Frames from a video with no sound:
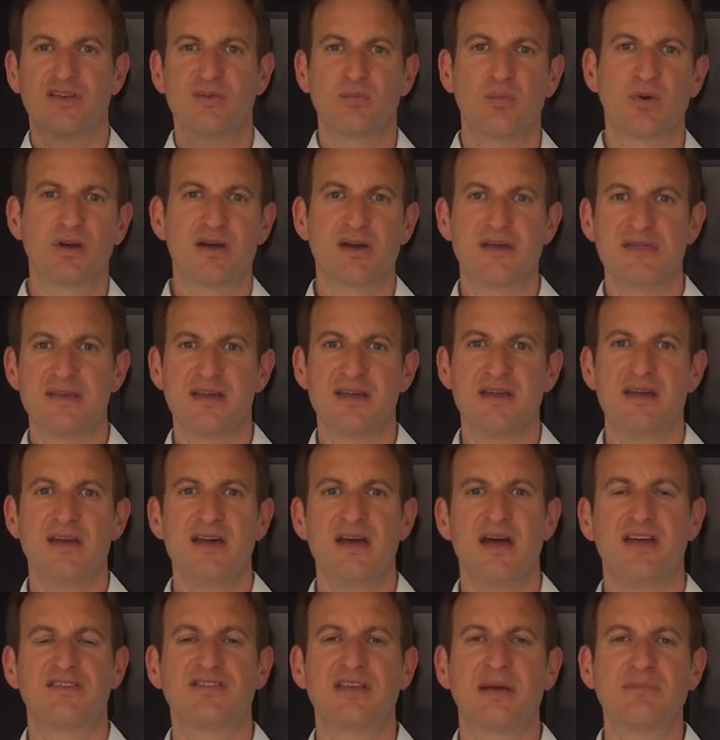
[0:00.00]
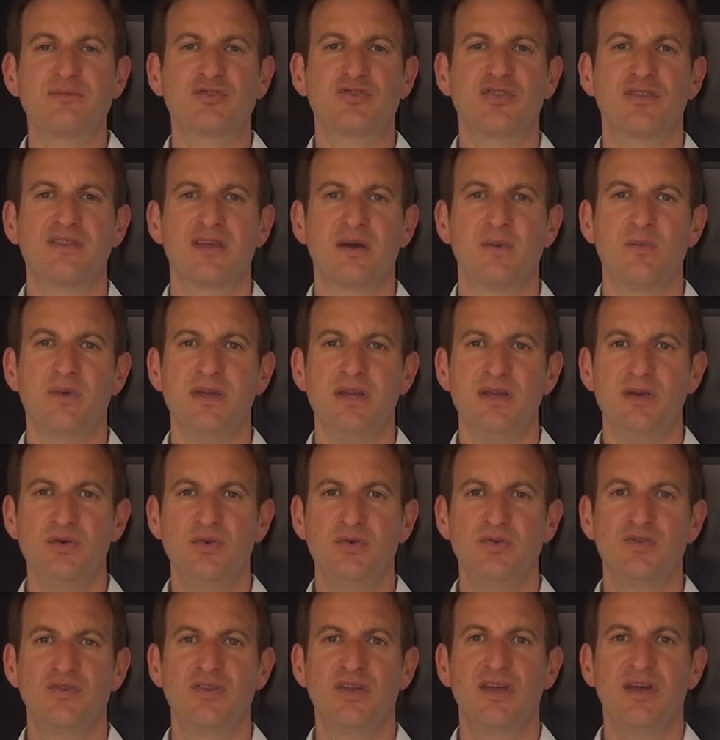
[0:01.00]
and what are the assumptions that we
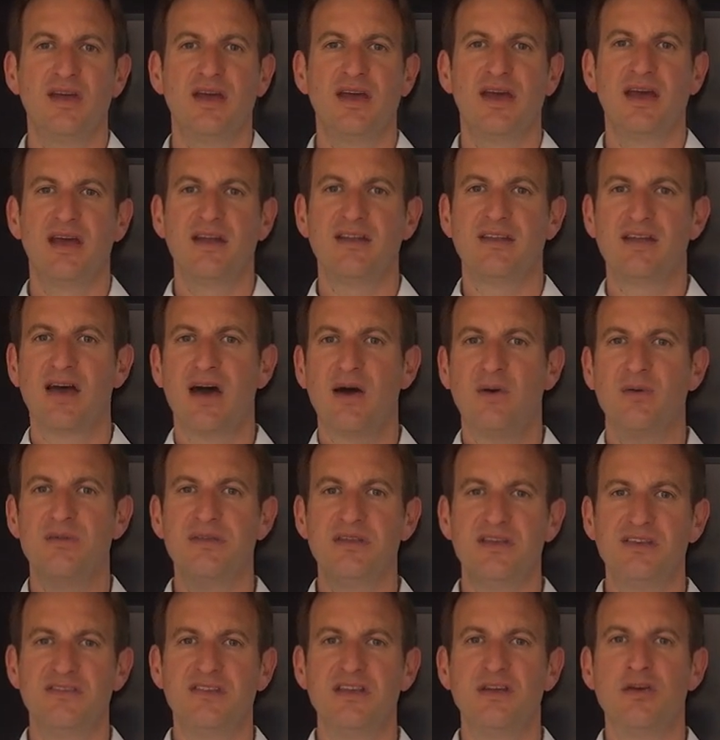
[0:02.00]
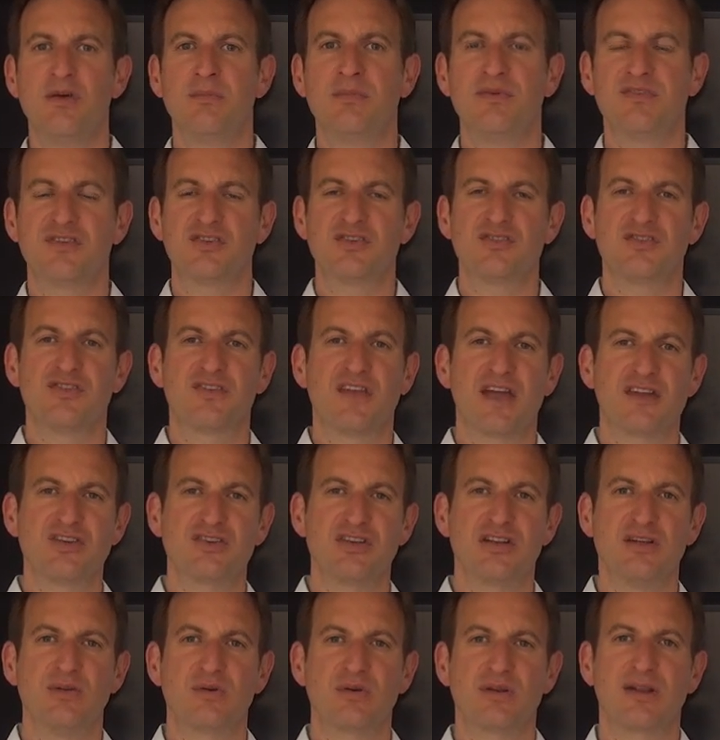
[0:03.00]
used, and how these decompositions
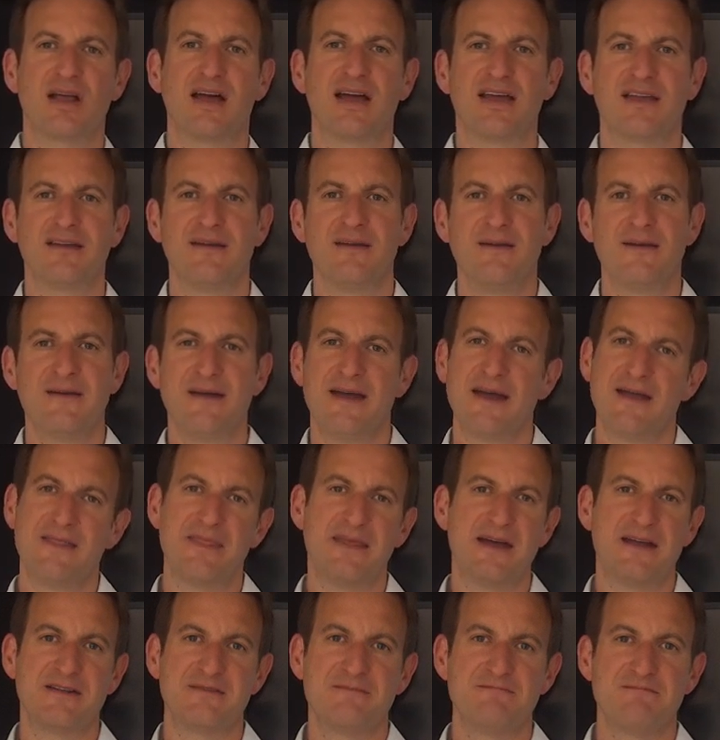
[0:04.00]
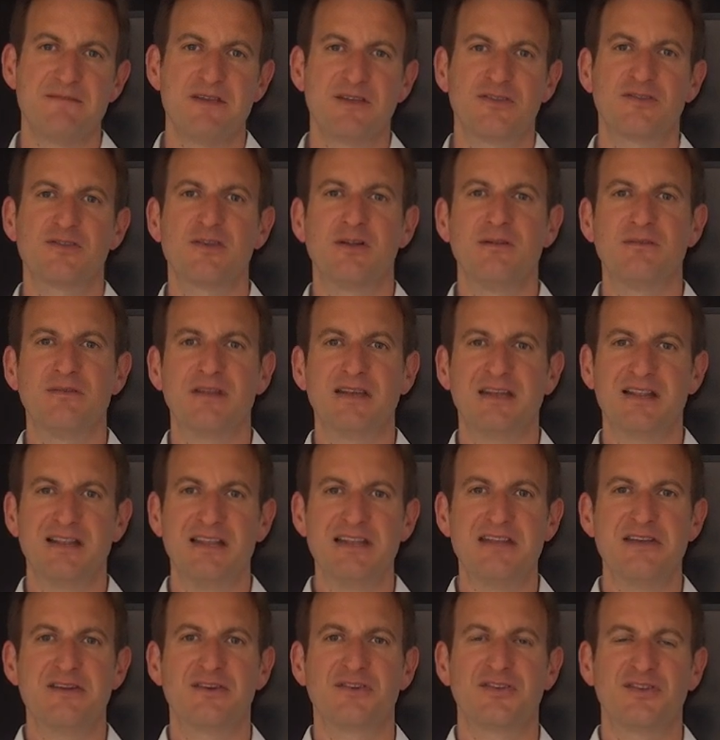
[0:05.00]
actually look like, and that solving
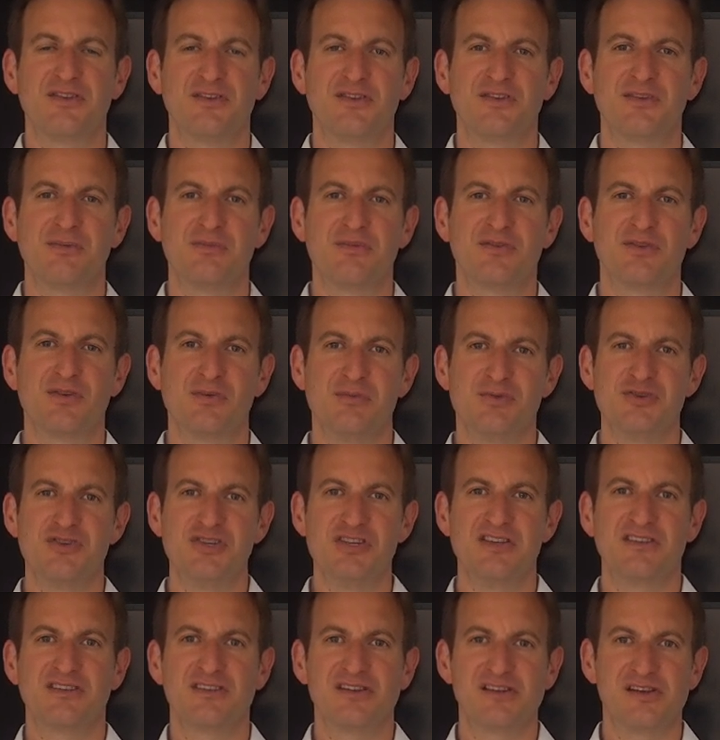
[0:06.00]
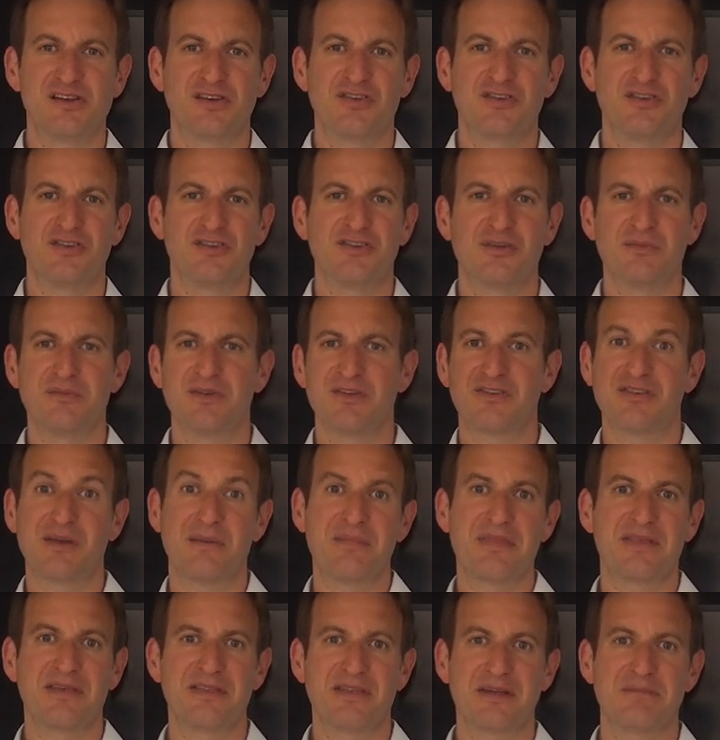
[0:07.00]
linear systems, homogeneous linear systems, is
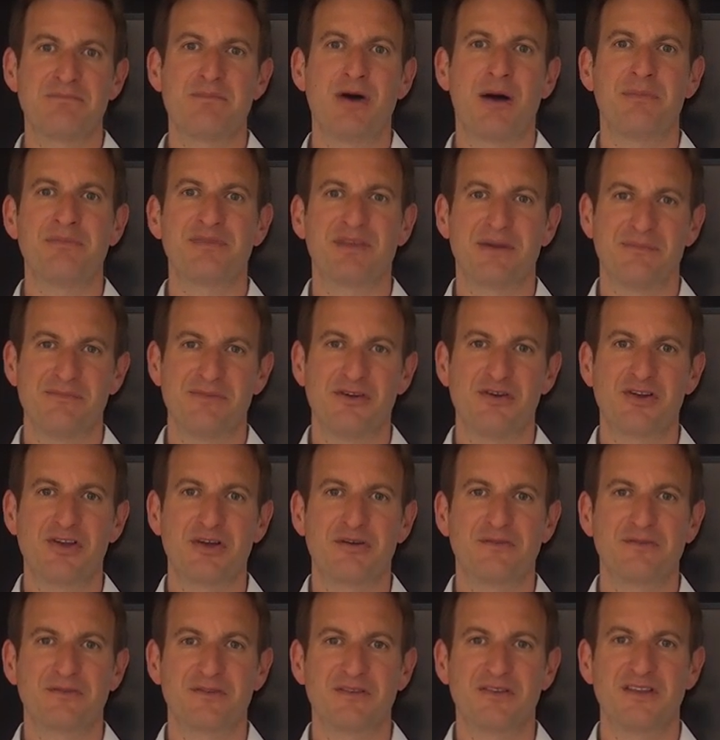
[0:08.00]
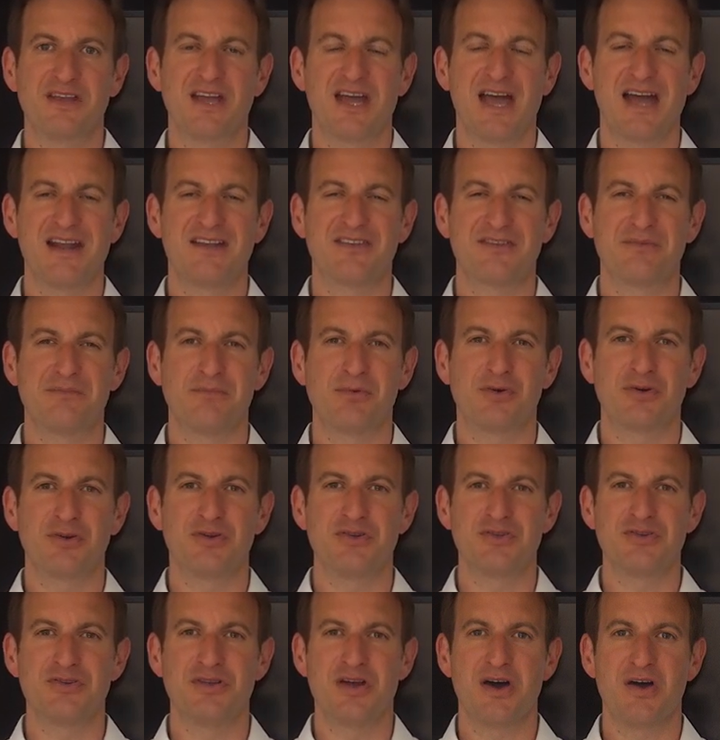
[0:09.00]
something that pops up very often and is
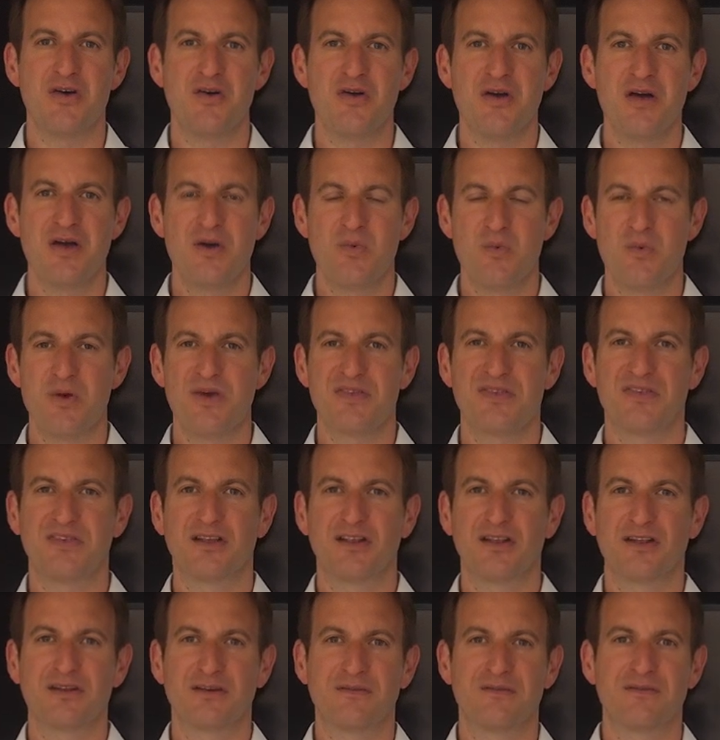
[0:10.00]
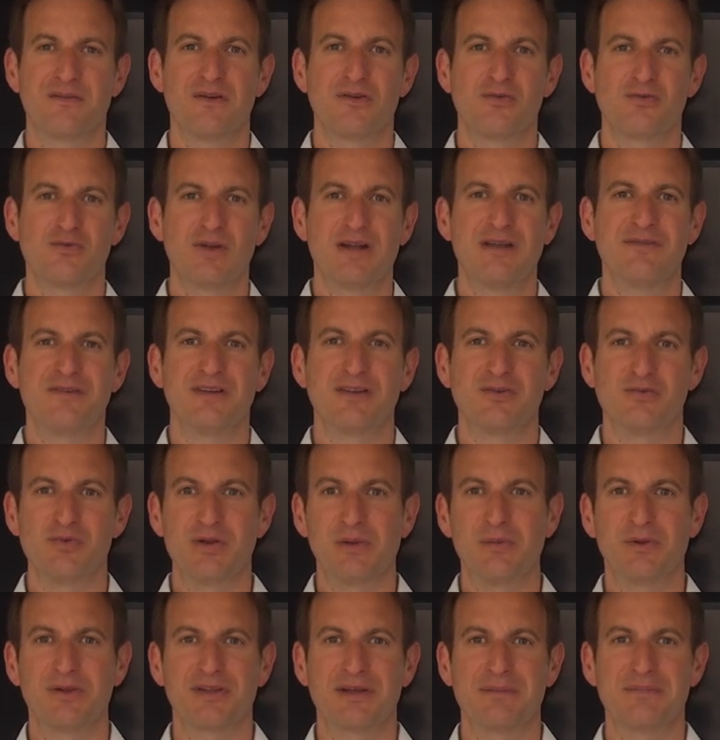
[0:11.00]
important to know with a lot of relevant
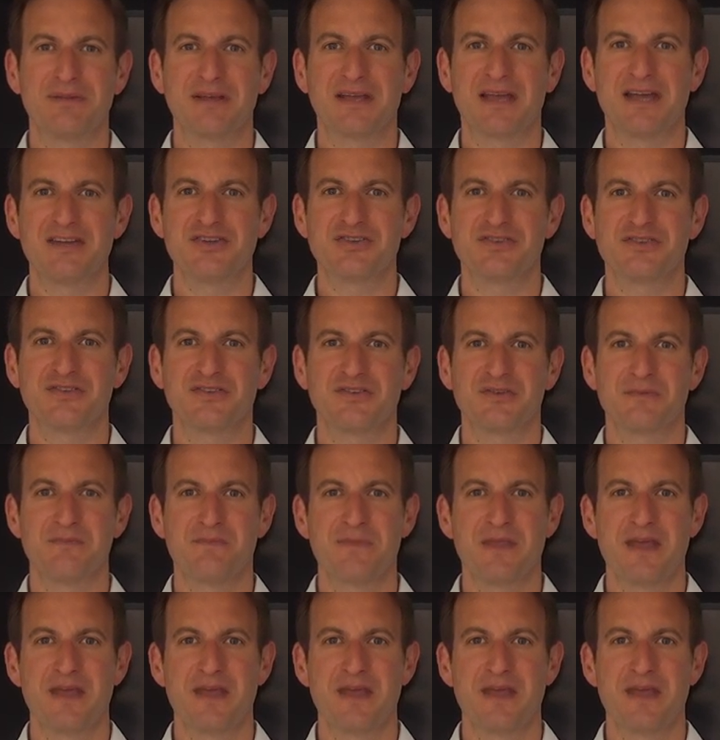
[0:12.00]
real-world applications.